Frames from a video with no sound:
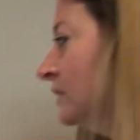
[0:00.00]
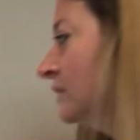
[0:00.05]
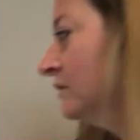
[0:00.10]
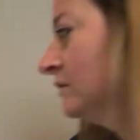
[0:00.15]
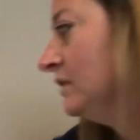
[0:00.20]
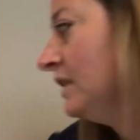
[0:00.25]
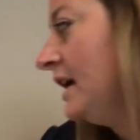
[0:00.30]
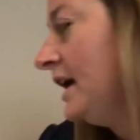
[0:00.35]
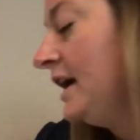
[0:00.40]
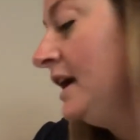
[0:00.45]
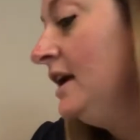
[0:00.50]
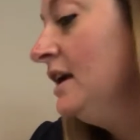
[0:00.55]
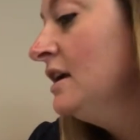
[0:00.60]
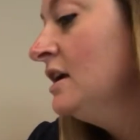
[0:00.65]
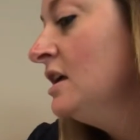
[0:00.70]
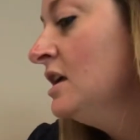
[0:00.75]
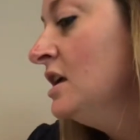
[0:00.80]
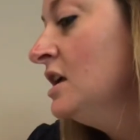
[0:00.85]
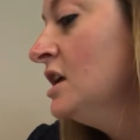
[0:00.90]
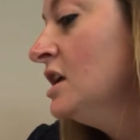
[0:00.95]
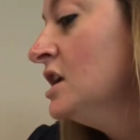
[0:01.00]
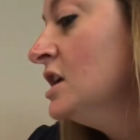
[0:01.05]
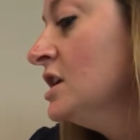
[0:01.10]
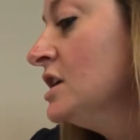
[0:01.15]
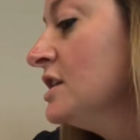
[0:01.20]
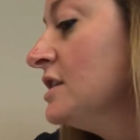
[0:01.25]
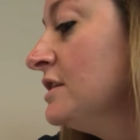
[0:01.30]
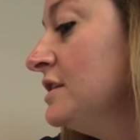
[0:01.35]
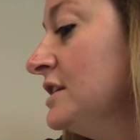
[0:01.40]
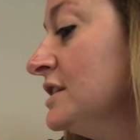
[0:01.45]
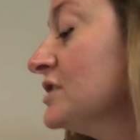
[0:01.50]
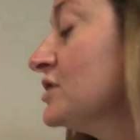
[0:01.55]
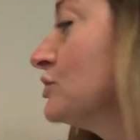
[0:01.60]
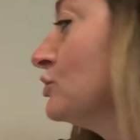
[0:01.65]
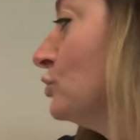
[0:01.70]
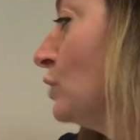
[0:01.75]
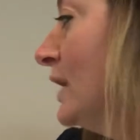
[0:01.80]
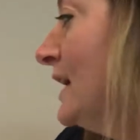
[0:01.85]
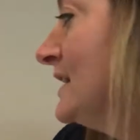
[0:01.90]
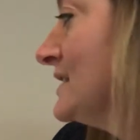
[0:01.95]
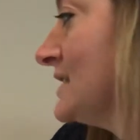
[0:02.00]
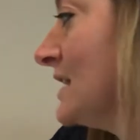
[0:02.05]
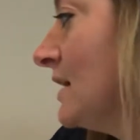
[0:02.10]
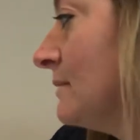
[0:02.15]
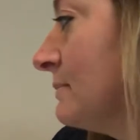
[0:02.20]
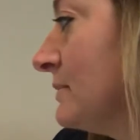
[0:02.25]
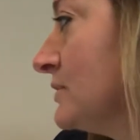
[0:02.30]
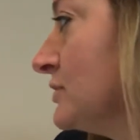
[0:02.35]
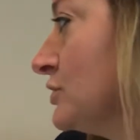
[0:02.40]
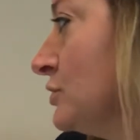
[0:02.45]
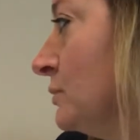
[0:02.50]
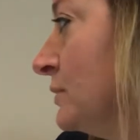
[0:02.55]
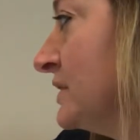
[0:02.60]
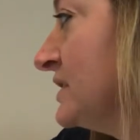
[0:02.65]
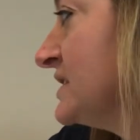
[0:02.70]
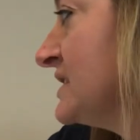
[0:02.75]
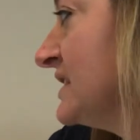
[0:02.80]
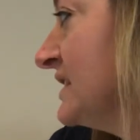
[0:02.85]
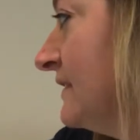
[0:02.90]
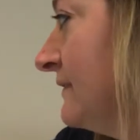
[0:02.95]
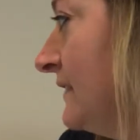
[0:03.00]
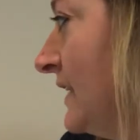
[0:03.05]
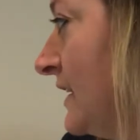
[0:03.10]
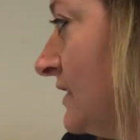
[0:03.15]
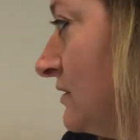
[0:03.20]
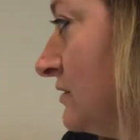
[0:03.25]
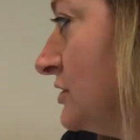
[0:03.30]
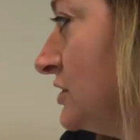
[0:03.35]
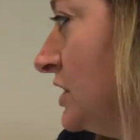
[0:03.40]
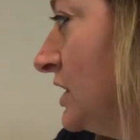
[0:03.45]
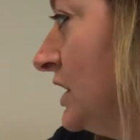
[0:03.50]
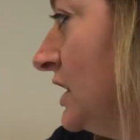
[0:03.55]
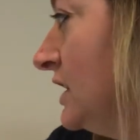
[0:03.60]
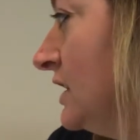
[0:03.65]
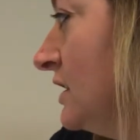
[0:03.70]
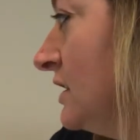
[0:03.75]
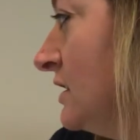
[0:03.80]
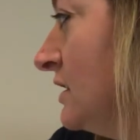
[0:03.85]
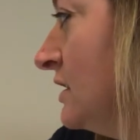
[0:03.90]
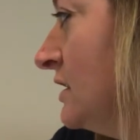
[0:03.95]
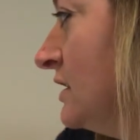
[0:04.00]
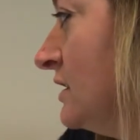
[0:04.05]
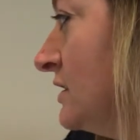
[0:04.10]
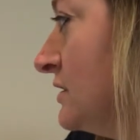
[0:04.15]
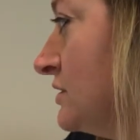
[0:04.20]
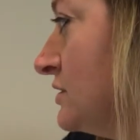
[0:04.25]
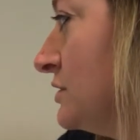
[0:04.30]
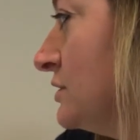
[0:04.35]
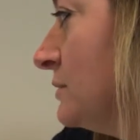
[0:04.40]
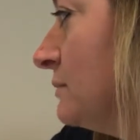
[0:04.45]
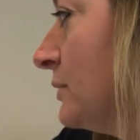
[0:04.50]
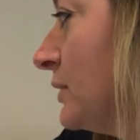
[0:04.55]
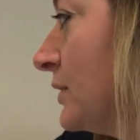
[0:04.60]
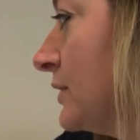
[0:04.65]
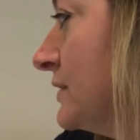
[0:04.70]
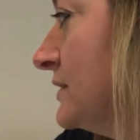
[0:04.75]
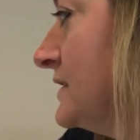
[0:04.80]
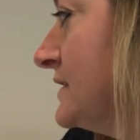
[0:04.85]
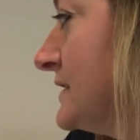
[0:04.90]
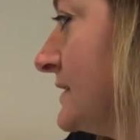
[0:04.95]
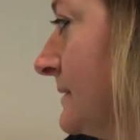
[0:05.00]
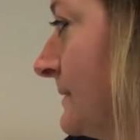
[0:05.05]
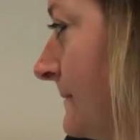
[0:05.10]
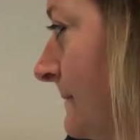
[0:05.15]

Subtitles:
Okay. This grasshopper is going to give energy to the birds.